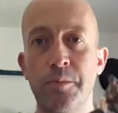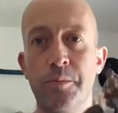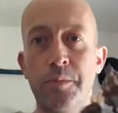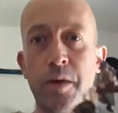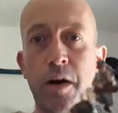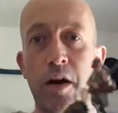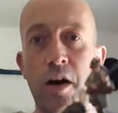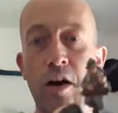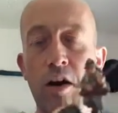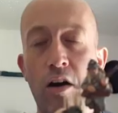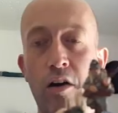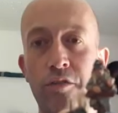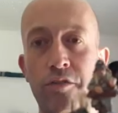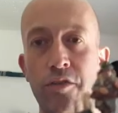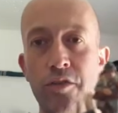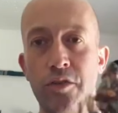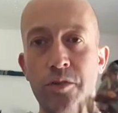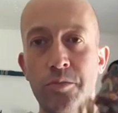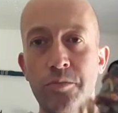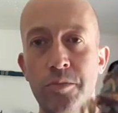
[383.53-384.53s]
half
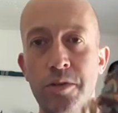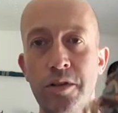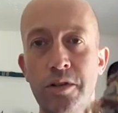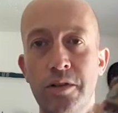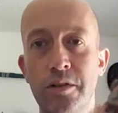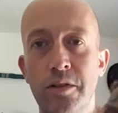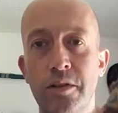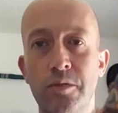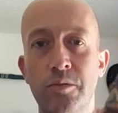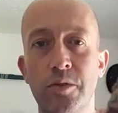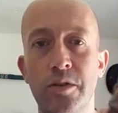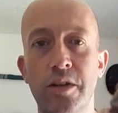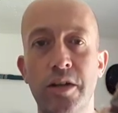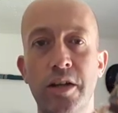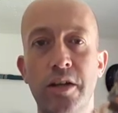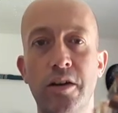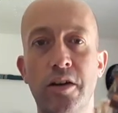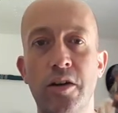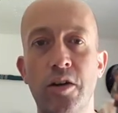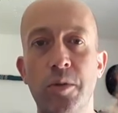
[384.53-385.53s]
of them, when
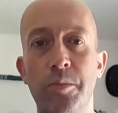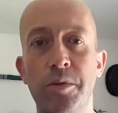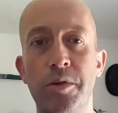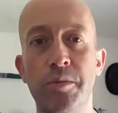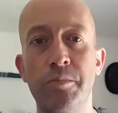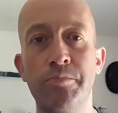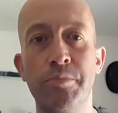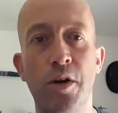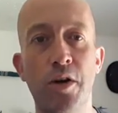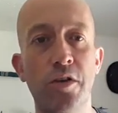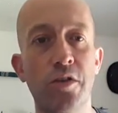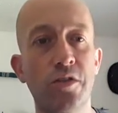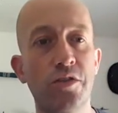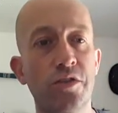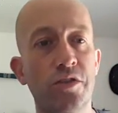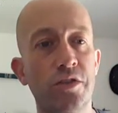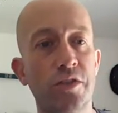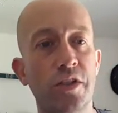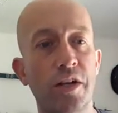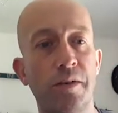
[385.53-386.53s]
I opened the
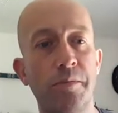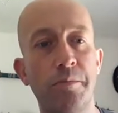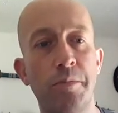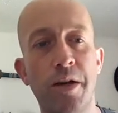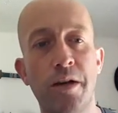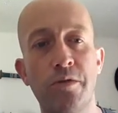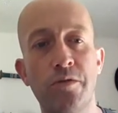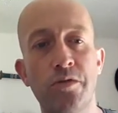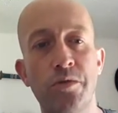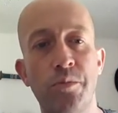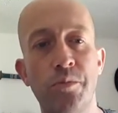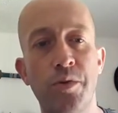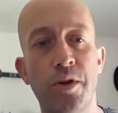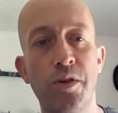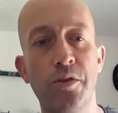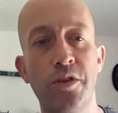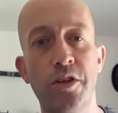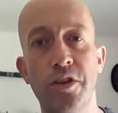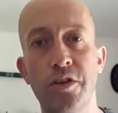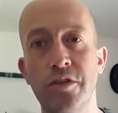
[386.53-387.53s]
box, the gun barrels are
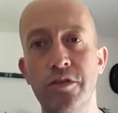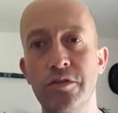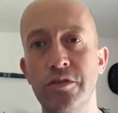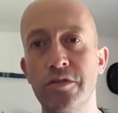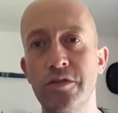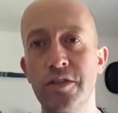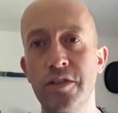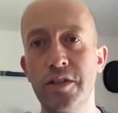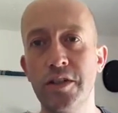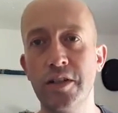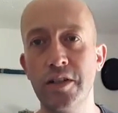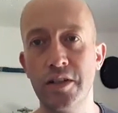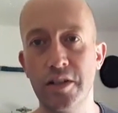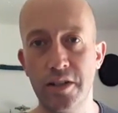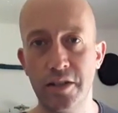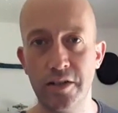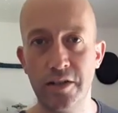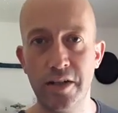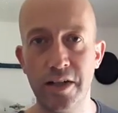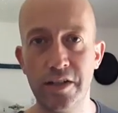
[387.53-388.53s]
broken off
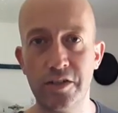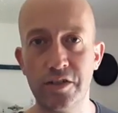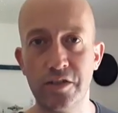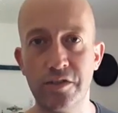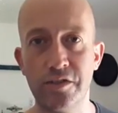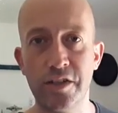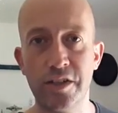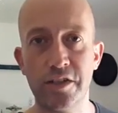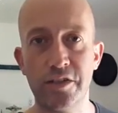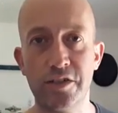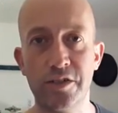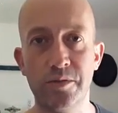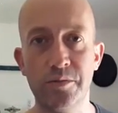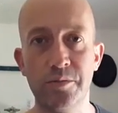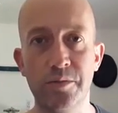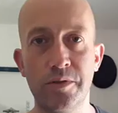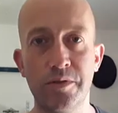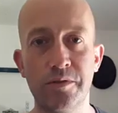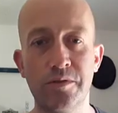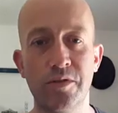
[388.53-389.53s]
and I had to fix
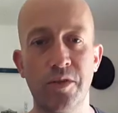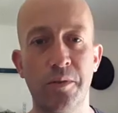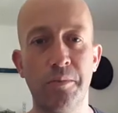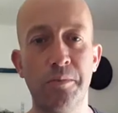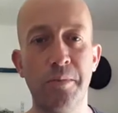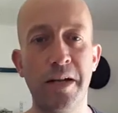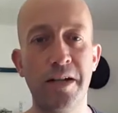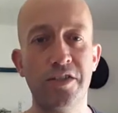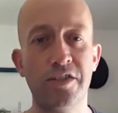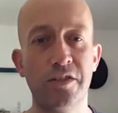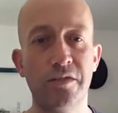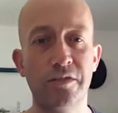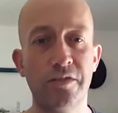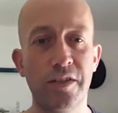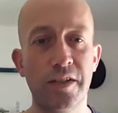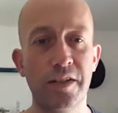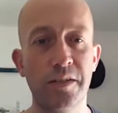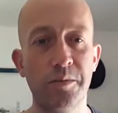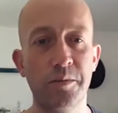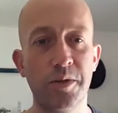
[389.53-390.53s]
them. Not a massive
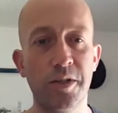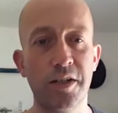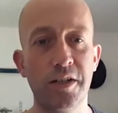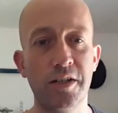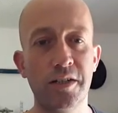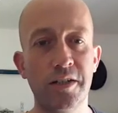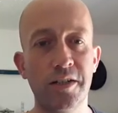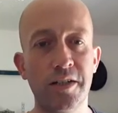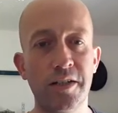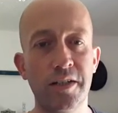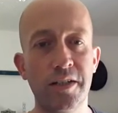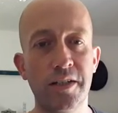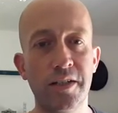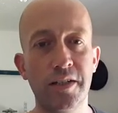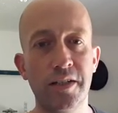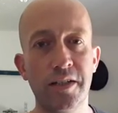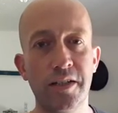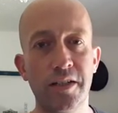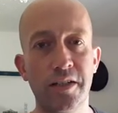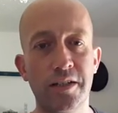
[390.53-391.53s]
thing, but
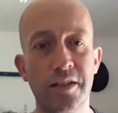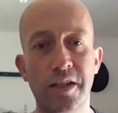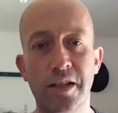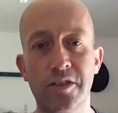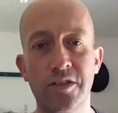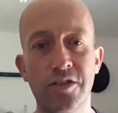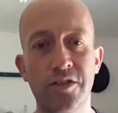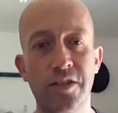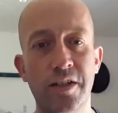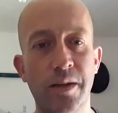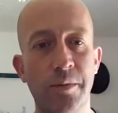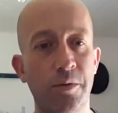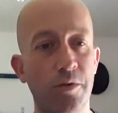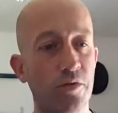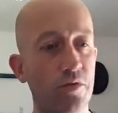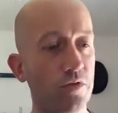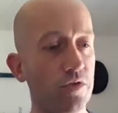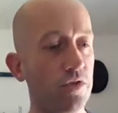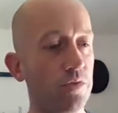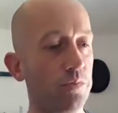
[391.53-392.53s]
that doesn't happen
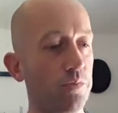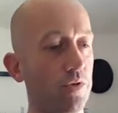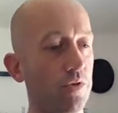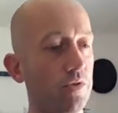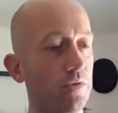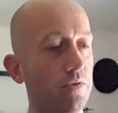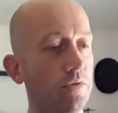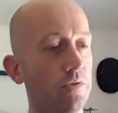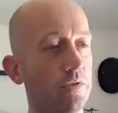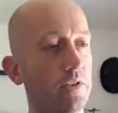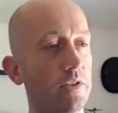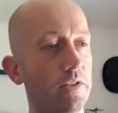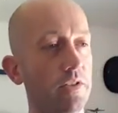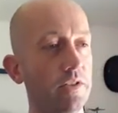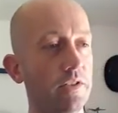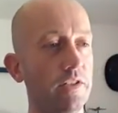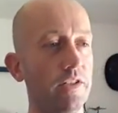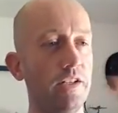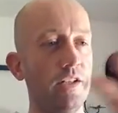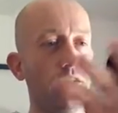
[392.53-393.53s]
on a sprue.
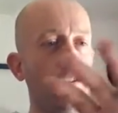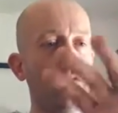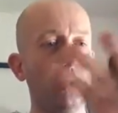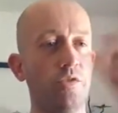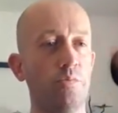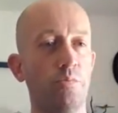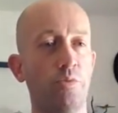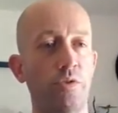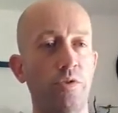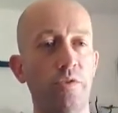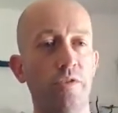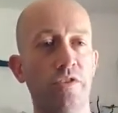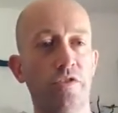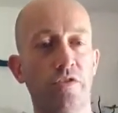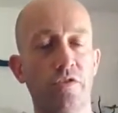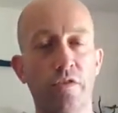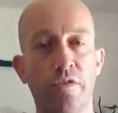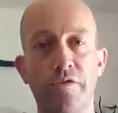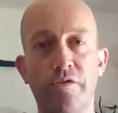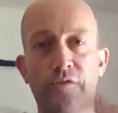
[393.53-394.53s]
You get a sprue and it's
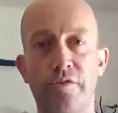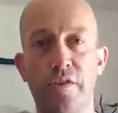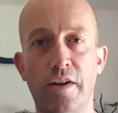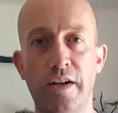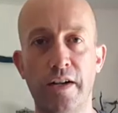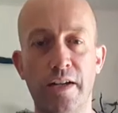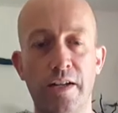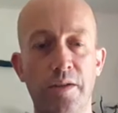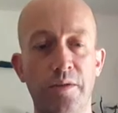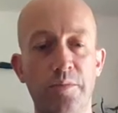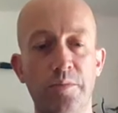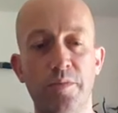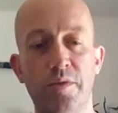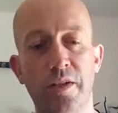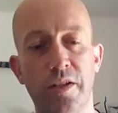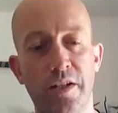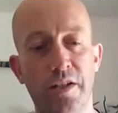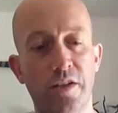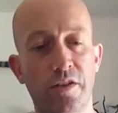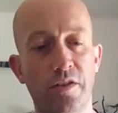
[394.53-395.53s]
on a frame,
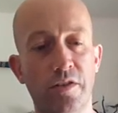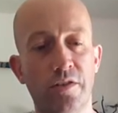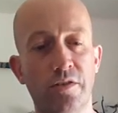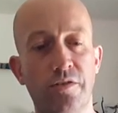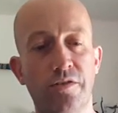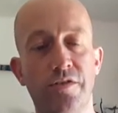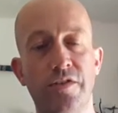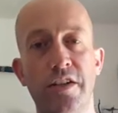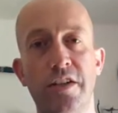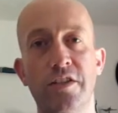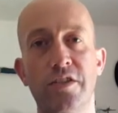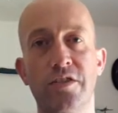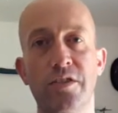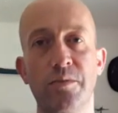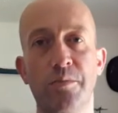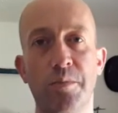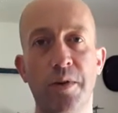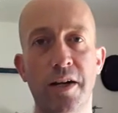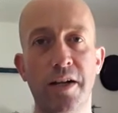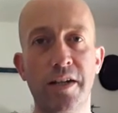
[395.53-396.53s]
they're kind of fixed
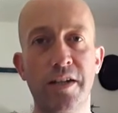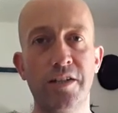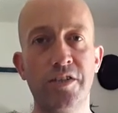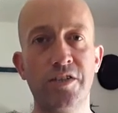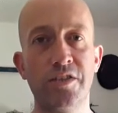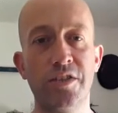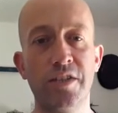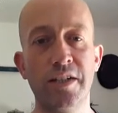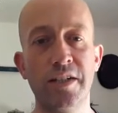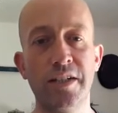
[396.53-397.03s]
in place,